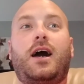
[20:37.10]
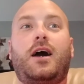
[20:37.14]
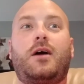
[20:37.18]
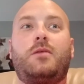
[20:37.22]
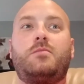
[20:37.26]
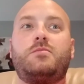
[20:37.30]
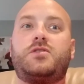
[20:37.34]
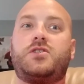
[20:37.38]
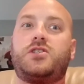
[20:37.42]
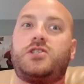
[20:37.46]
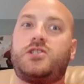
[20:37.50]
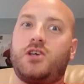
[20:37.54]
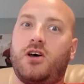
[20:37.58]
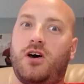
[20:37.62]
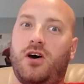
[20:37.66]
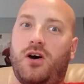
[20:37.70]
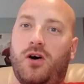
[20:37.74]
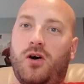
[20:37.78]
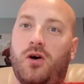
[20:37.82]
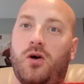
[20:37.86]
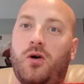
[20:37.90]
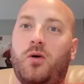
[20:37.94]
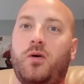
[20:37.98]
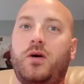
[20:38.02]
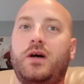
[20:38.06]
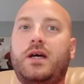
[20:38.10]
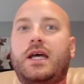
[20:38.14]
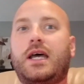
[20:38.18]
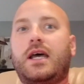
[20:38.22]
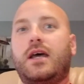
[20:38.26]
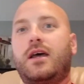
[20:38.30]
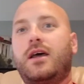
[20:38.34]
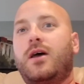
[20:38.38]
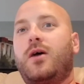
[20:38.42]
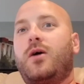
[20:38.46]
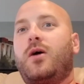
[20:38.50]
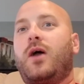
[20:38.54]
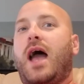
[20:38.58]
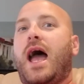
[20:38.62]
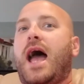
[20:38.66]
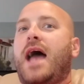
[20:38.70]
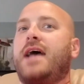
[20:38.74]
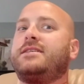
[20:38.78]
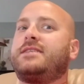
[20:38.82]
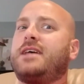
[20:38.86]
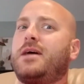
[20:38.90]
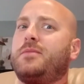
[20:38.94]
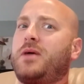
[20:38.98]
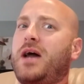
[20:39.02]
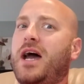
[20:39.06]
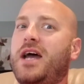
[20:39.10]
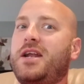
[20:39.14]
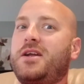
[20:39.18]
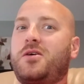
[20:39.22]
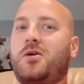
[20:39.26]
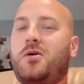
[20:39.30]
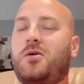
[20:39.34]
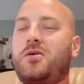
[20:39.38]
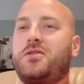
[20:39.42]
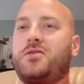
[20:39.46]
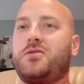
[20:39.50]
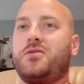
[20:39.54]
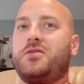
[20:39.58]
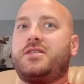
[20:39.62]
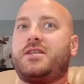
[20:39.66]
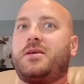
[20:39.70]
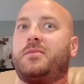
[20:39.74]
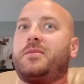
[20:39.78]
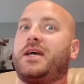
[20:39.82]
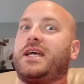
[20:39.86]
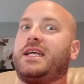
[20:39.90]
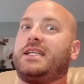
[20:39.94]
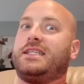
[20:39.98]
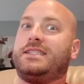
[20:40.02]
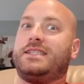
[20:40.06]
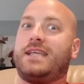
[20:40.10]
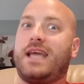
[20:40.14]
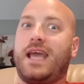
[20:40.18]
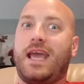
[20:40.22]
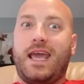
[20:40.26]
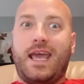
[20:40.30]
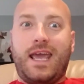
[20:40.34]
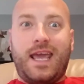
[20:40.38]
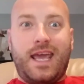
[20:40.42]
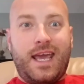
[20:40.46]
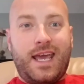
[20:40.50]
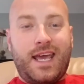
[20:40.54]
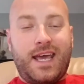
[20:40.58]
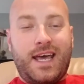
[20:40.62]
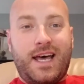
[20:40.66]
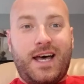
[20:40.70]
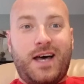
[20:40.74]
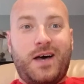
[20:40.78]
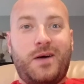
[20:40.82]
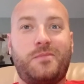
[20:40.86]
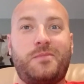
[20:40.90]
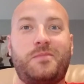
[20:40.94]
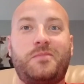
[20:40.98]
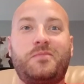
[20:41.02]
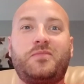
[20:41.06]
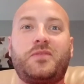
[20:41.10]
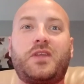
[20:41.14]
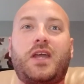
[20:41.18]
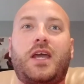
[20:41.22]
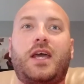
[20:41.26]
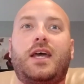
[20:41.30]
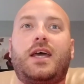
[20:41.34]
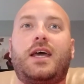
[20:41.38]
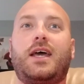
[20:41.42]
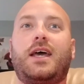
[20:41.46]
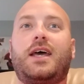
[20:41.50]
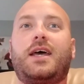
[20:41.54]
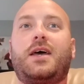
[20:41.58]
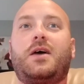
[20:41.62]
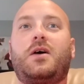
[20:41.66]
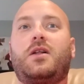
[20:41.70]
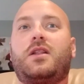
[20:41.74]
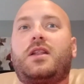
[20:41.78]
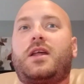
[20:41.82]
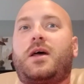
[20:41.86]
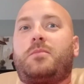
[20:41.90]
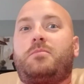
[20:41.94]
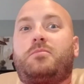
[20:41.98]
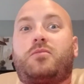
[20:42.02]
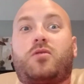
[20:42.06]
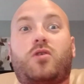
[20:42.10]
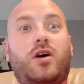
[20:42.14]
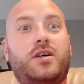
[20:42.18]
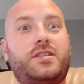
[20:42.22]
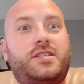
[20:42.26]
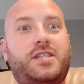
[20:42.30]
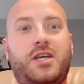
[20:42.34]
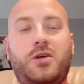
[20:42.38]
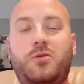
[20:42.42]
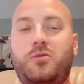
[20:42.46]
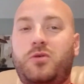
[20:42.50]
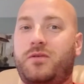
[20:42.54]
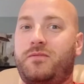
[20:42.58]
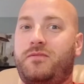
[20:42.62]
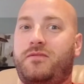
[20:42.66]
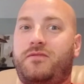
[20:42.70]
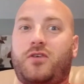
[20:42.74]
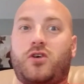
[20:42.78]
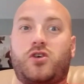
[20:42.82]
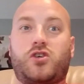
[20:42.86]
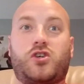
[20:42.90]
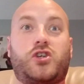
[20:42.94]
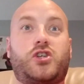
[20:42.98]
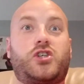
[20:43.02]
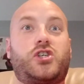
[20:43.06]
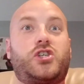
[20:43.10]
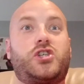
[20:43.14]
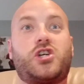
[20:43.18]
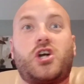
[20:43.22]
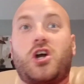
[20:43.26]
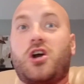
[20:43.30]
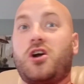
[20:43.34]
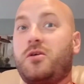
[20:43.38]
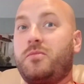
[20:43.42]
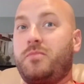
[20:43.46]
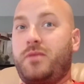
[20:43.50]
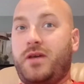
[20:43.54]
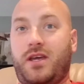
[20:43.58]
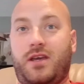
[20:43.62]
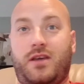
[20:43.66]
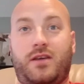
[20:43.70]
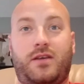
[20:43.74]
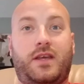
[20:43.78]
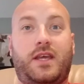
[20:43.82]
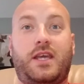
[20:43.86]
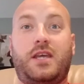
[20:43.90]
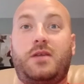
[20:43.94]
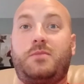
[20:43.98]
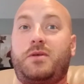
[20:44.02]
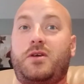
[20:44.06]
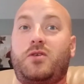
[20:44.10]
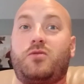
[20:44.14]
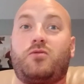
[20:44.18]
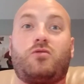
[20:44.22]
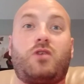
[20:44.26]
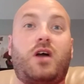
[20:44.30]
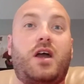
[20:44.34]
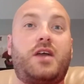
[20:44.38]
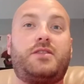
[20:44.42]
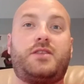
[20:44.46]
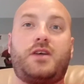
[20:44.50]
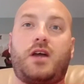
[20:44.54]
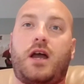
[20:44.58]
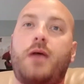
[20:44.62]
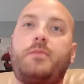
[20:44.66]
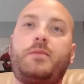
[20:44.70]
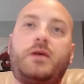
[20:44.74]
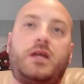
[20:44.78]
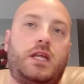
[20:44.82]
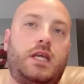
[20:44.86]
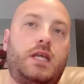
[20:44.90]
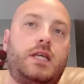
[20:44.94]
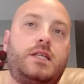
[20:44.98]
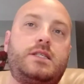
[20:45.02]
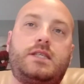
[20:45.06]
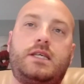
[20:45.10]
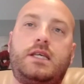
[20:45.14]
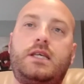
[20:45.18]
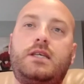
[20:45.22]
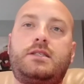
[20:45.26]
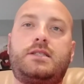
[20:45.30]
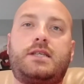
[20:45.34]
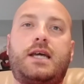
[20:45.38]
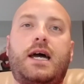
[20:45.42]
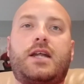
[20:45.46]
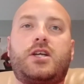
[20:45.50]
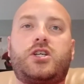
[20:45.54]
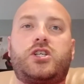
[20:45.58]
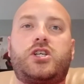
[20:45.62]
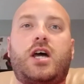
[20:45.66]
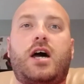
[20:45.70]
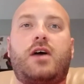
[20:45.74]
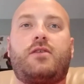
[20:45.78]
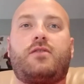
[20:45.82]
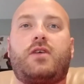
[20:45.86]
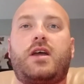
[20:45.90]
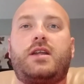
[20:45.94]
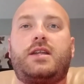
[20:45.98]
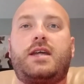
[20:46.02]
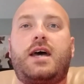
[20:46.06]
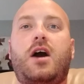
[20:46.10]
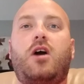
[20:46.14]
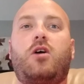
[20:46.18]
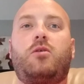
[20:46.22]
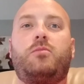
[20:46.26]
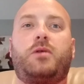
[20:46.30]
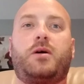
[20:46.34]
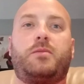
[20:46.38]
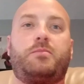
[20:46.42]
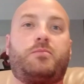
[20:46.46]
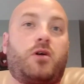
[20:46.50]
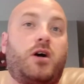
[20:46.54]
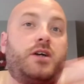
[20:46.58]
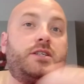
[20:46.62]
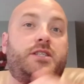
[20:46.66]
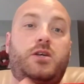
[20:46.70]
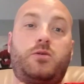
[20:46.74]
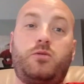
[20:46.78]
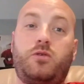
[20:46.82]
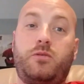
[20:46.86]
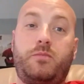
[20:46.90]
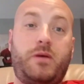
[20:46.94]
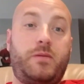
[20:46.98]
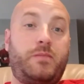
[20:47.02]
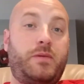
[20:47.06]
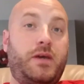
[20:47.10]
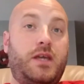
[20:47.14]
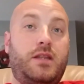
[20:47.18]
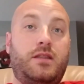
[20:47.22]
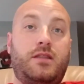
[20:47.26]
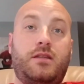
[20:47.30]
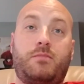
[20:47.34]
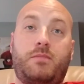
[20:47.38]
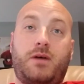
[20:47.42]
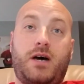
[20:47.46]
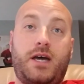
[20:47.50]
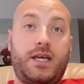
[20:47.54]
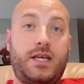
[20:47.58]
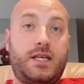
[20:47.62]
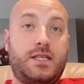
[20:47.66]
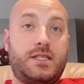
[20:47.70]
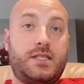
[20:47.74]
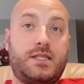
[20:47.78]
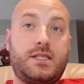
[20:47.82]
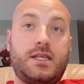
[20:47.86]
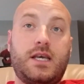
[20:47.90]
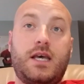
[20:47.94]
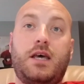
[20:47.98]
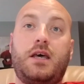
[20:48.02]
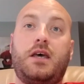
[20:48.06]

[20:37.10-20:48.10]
So as I'm kind of going through this, I'm like, damn, like Prusky would for sure he'd be right there. I mean, he's got a shot right now, but Prusky would be beating the Mikes.